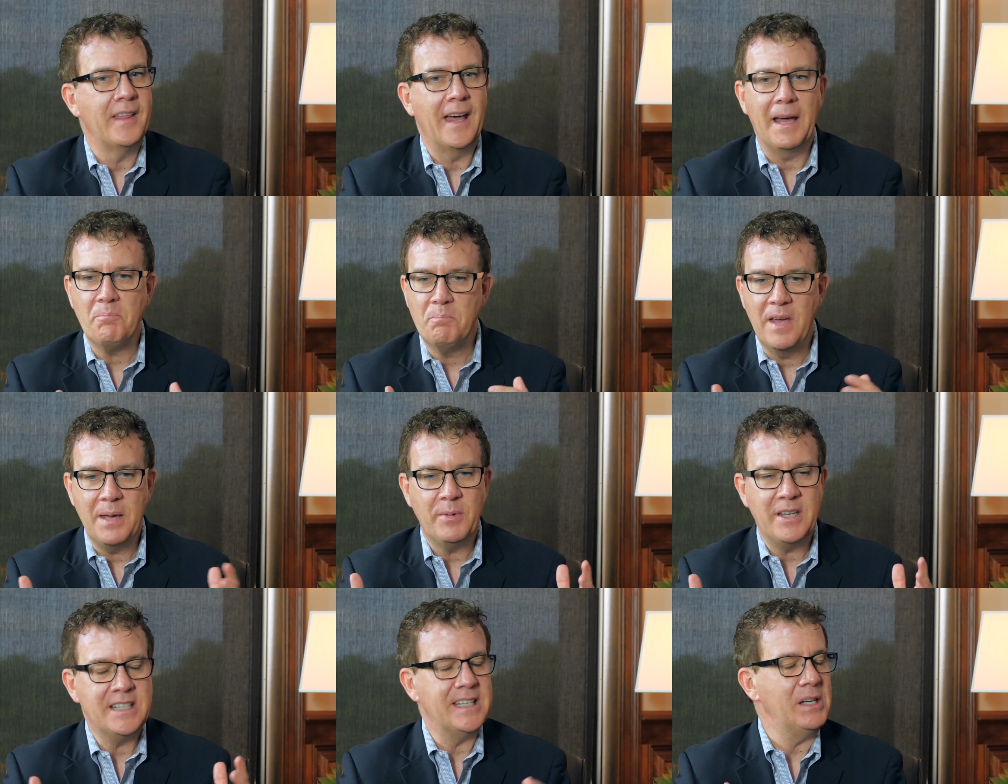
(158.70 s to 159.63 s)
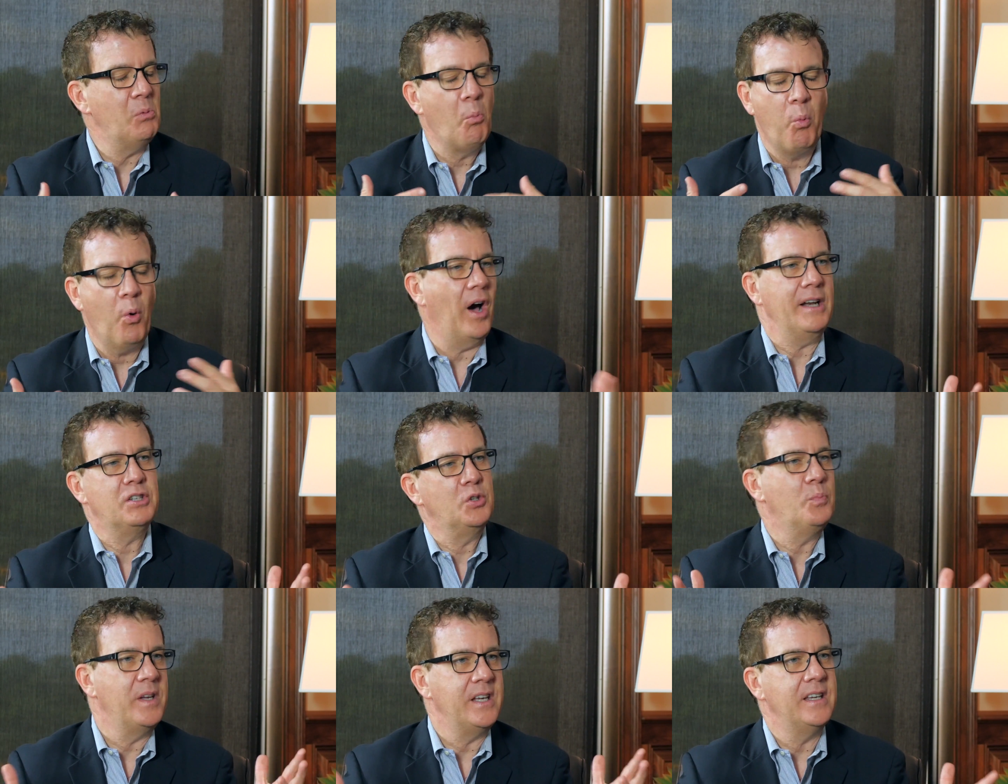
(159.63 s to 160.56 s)
that maybe didn't want
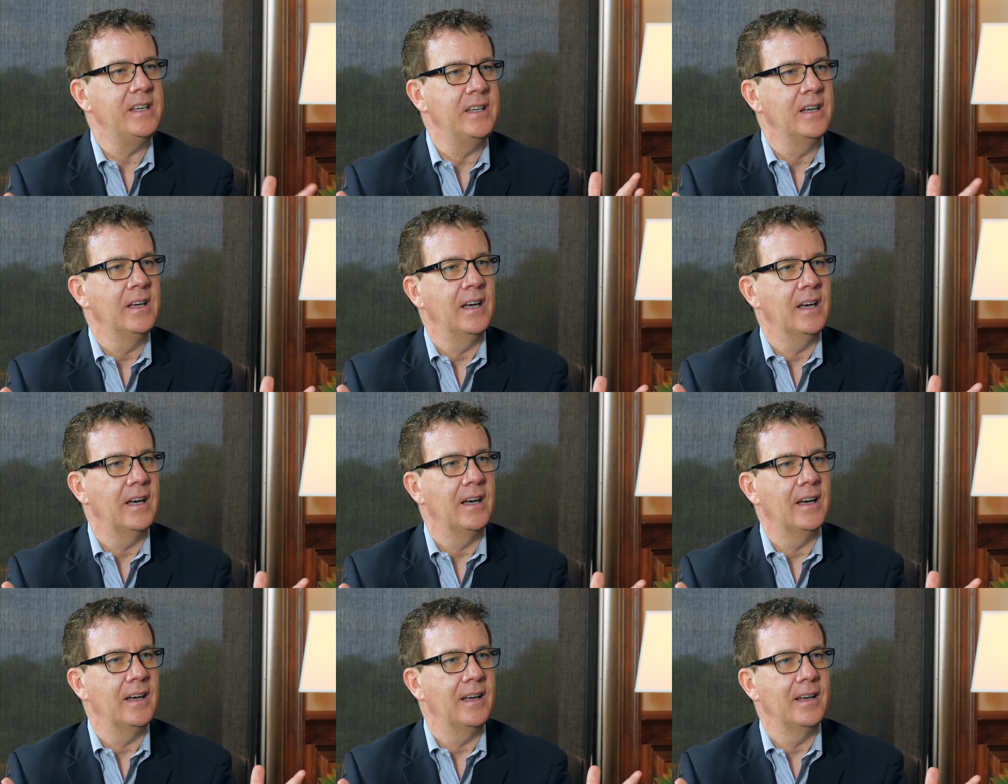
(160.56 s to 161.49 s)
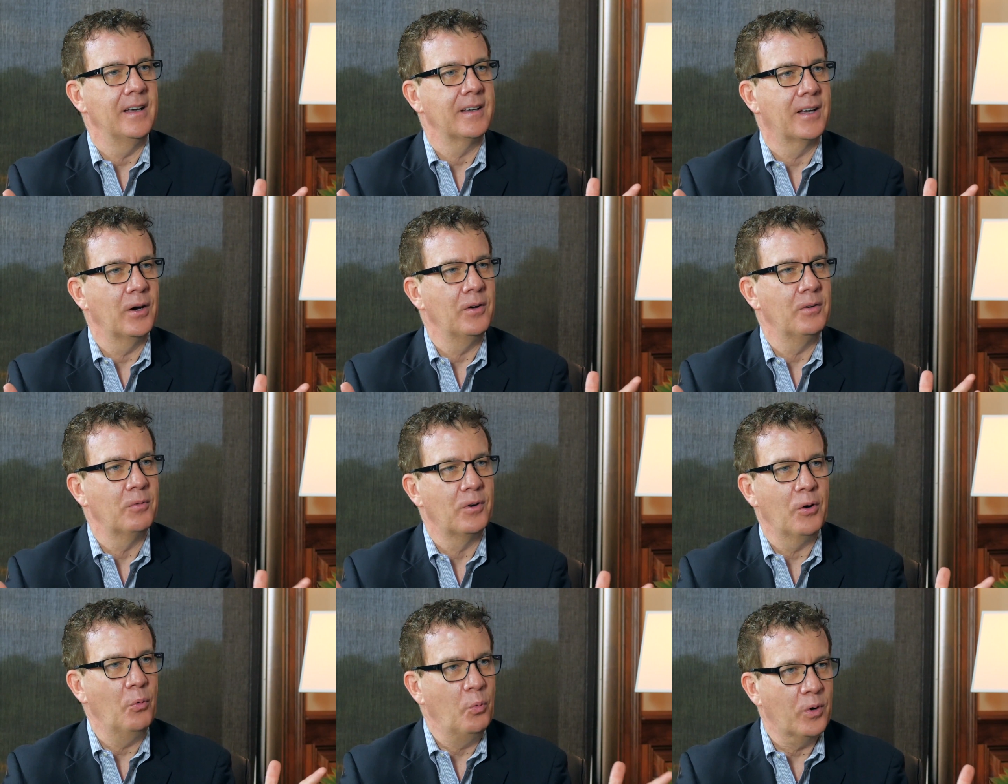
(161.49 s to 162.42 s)
to be
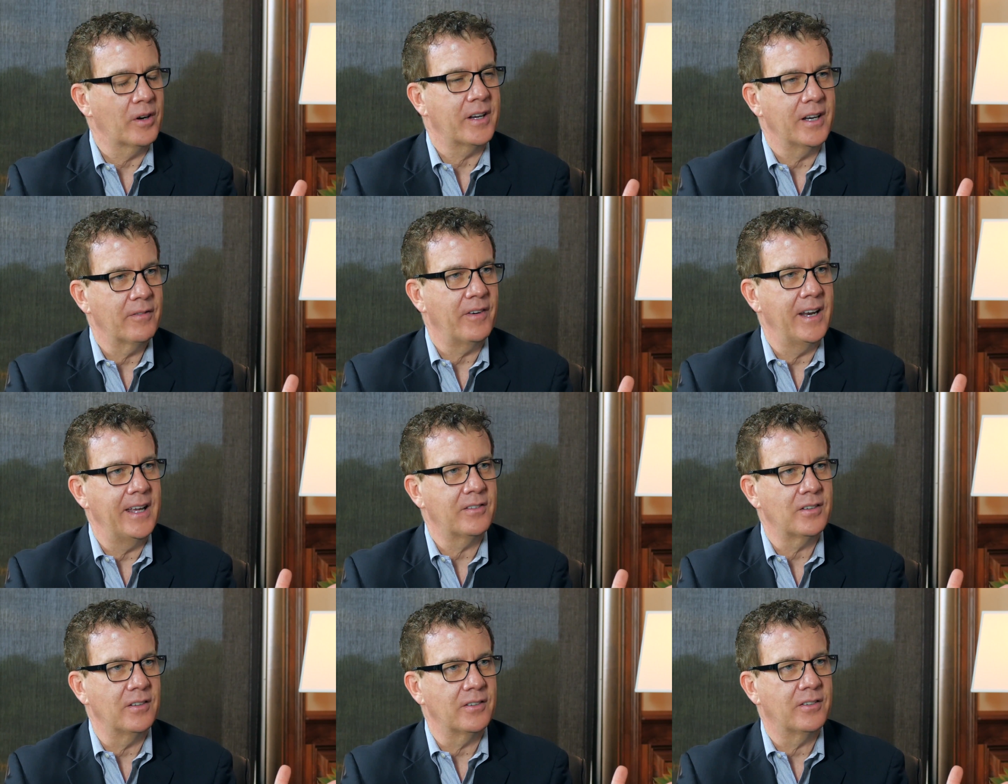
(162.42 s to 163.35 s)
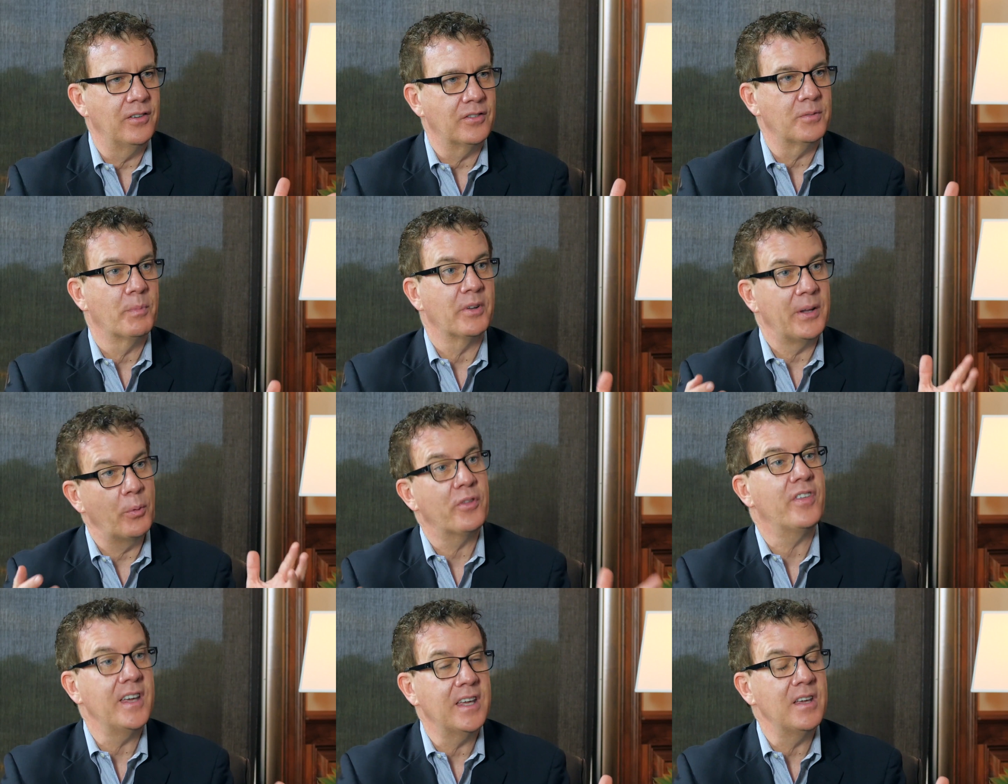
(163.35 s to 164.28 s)
go work in a financial institution, but they were
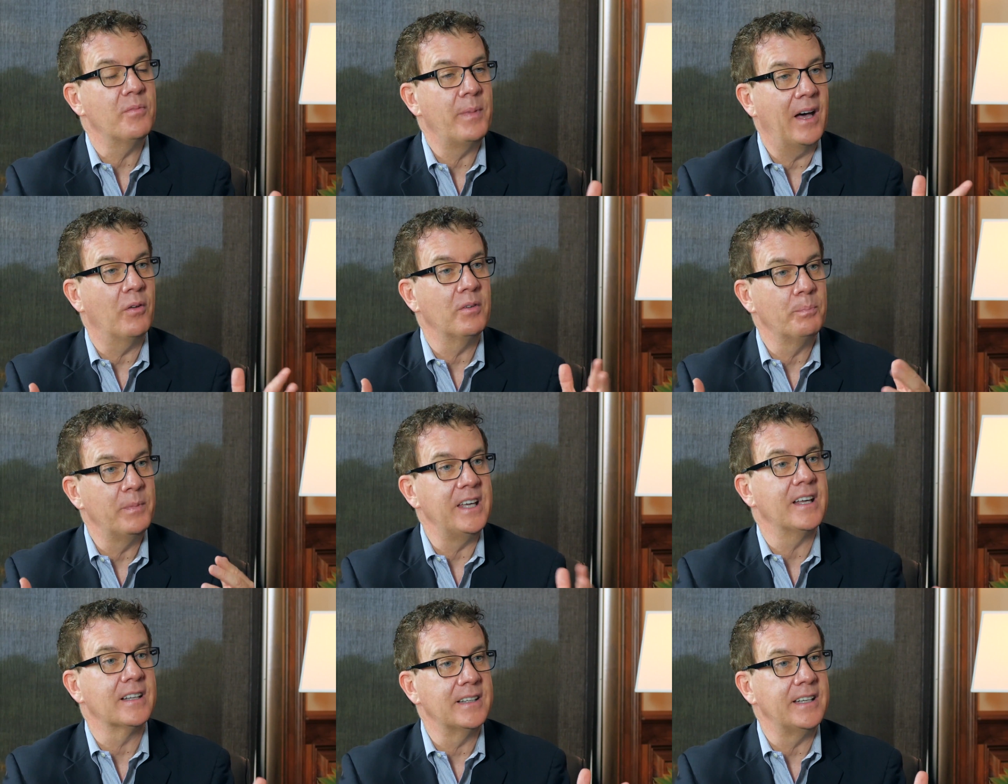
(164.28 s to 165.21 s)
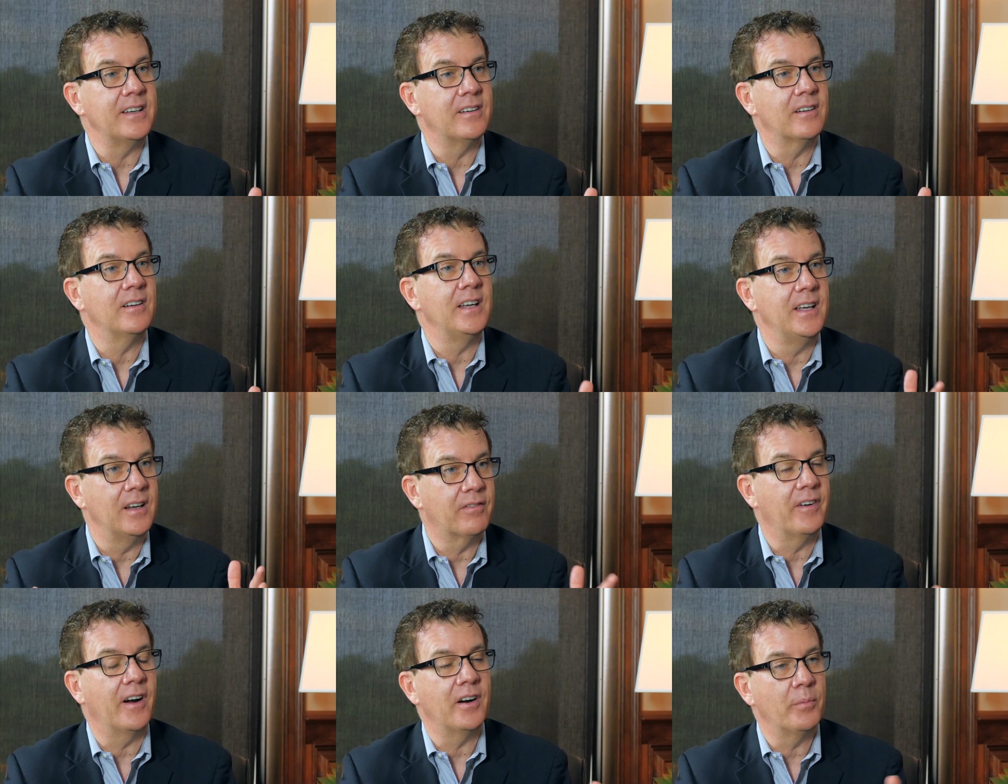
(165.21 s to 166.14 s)
thinking about being a leader in a
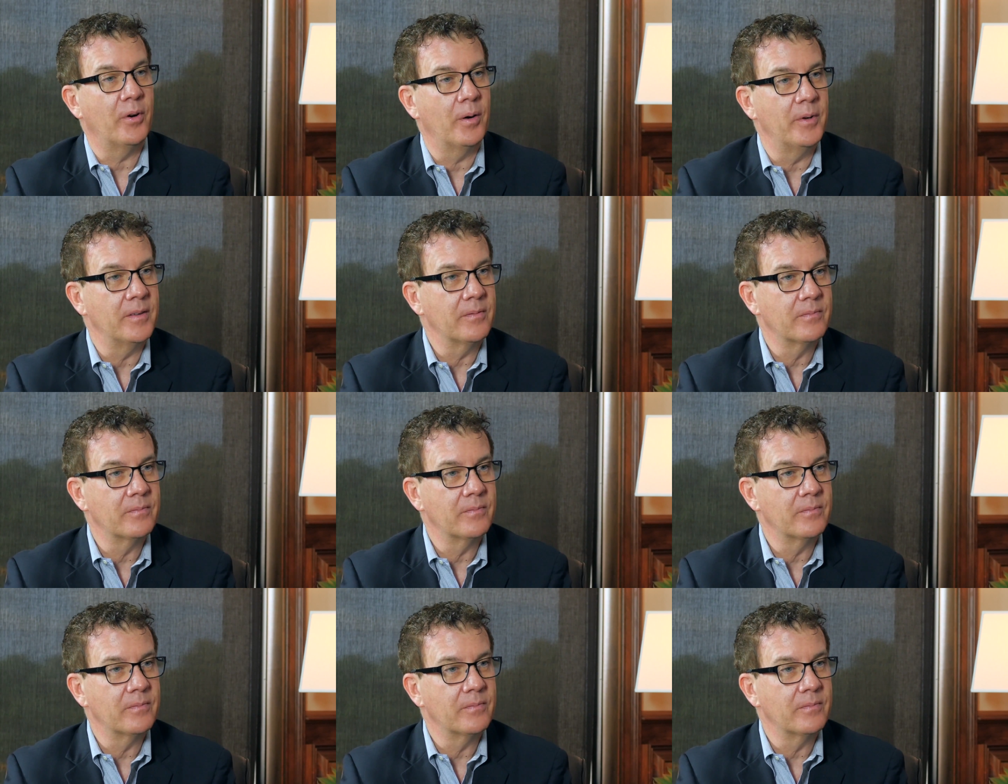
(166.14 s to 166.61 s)
fire department?